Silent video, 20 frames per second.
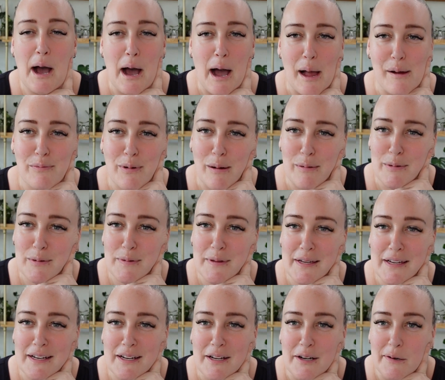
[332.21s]
I'm probably
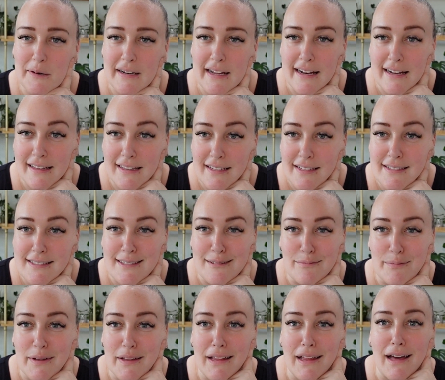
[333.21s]
gonna go and edit this and
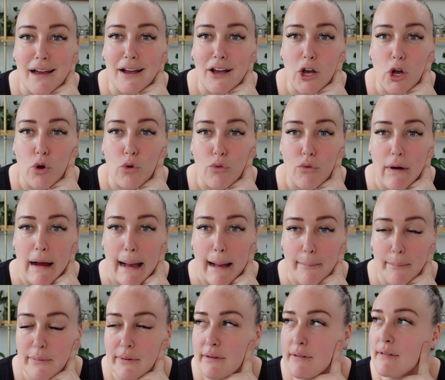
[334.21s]
be like,
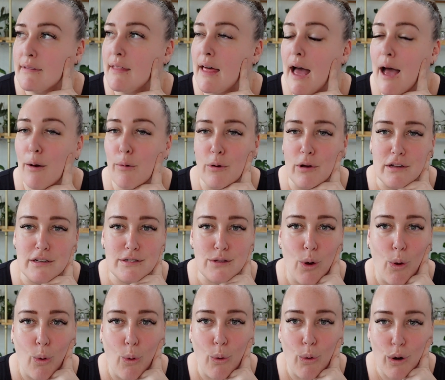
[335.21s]
crap, that was
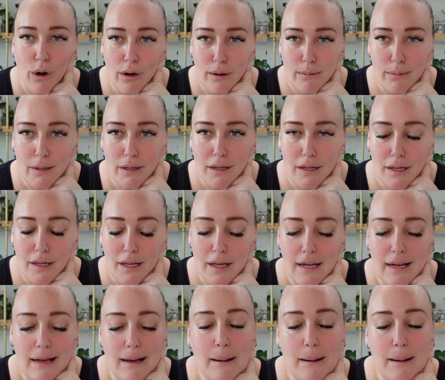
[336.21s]
horrible.